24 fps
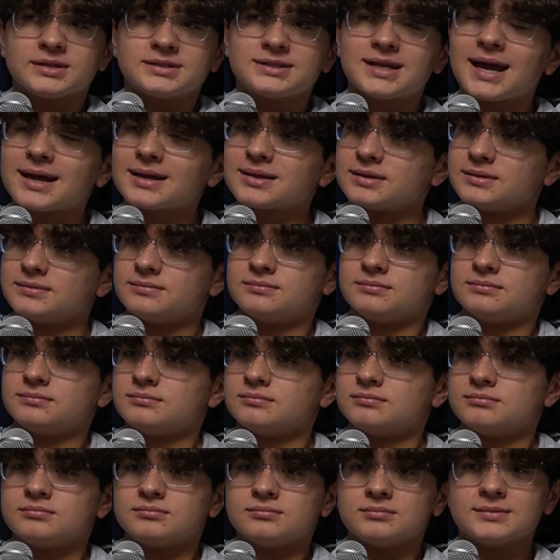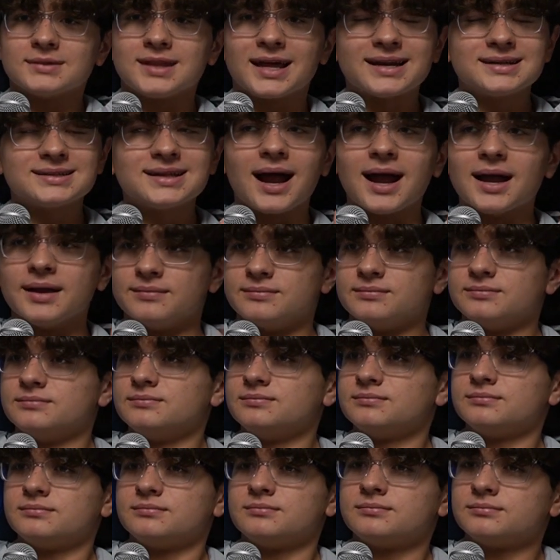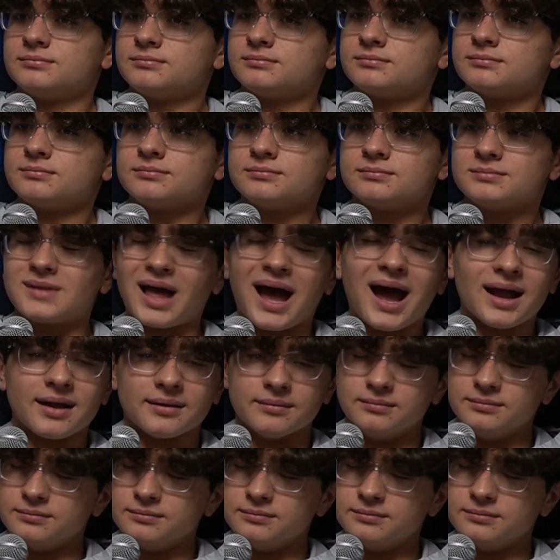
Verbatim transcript: Exactly. Let it die. Die.